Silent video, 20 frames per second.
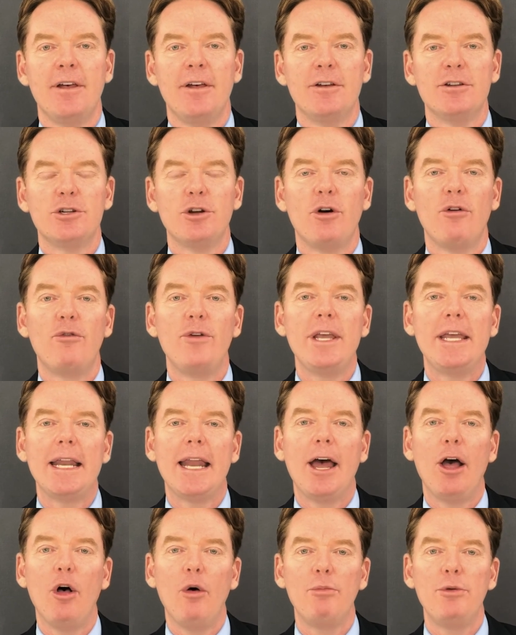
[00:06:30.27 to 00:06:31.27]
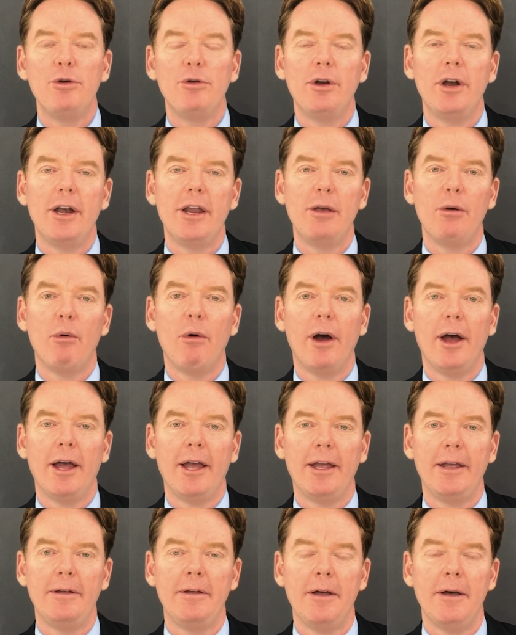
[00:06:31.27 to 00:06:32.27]
So if we can help you in any
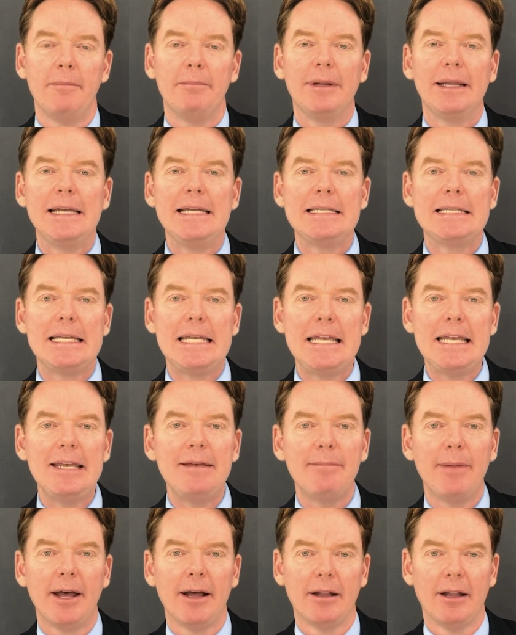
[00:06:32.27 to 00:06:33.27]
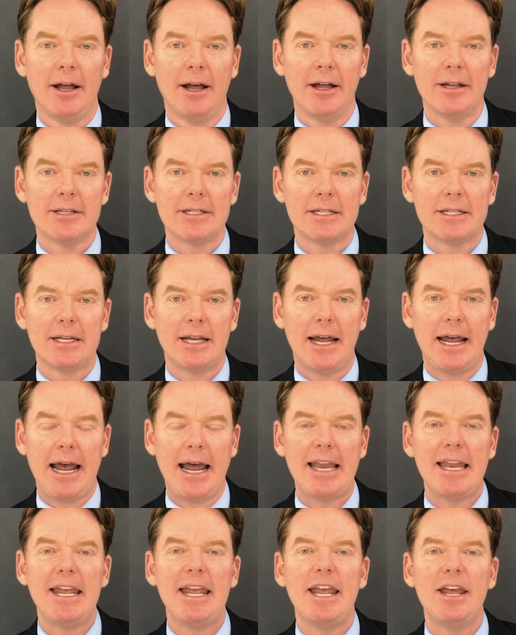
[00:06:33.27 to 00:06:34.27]
way, please email us
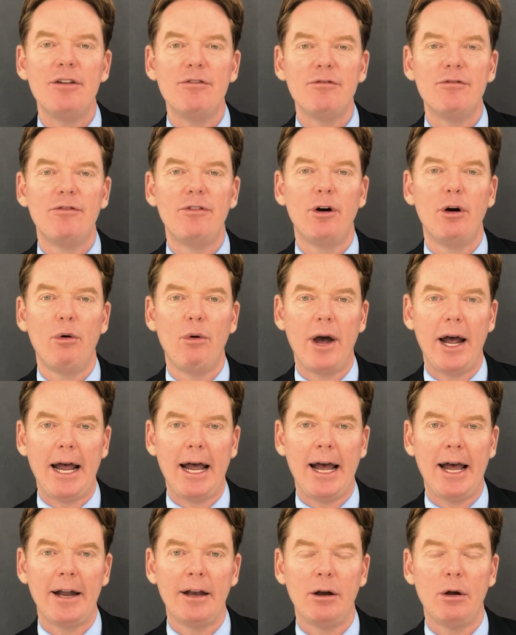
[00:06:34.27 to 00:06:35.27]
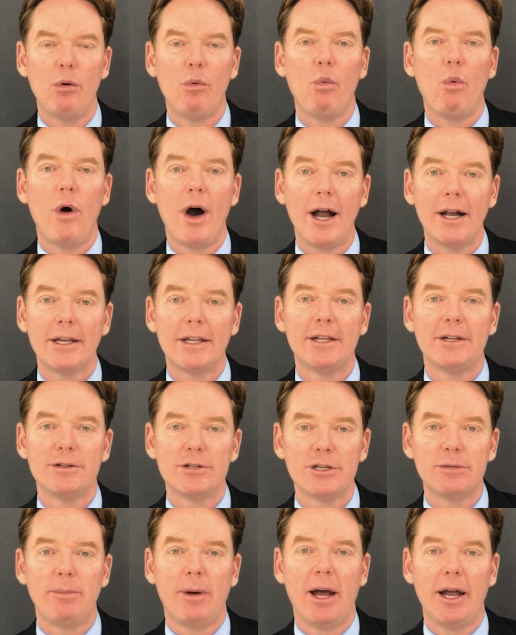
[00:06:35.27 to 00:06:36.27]
at
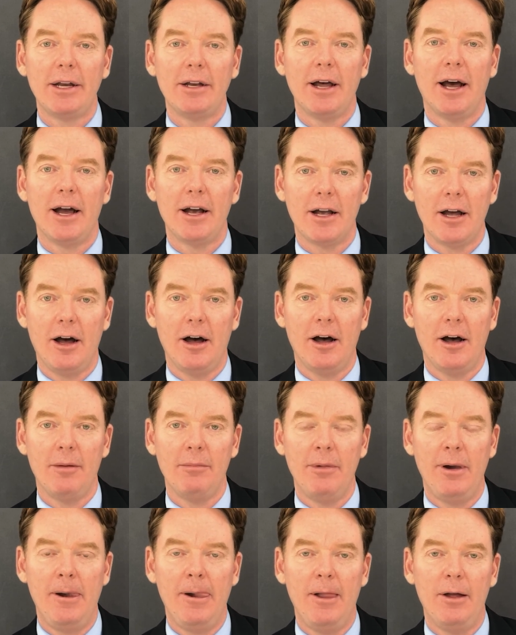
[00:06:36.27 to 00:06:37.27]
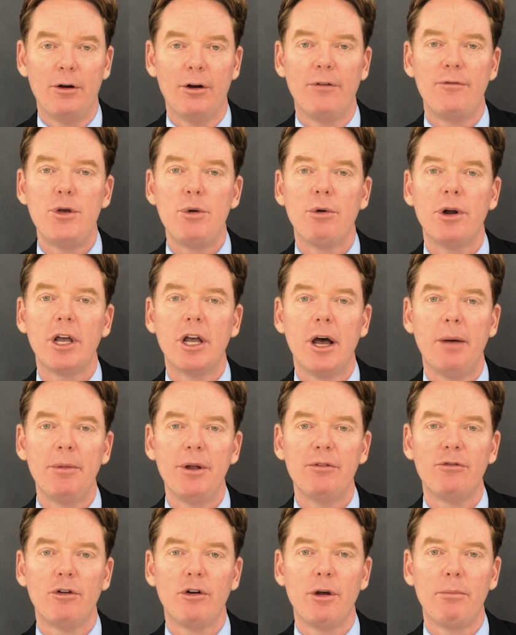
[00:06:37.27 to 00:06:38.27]
info@watkinsspine.com. Or if you want to come
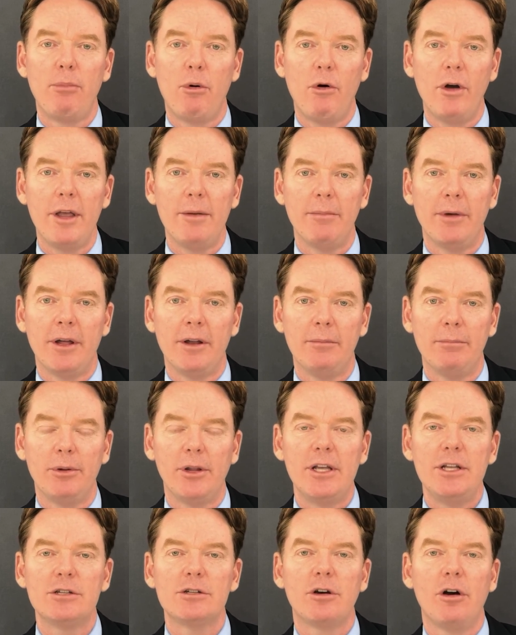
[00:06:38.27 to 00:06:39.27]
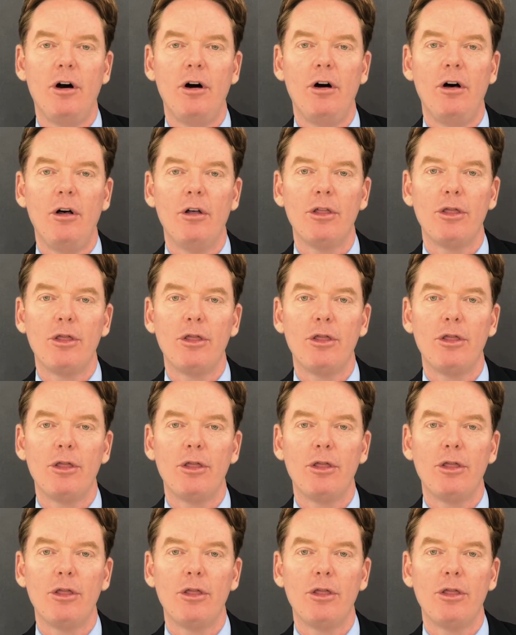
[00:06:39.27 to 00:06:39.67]
in for an appointment, please call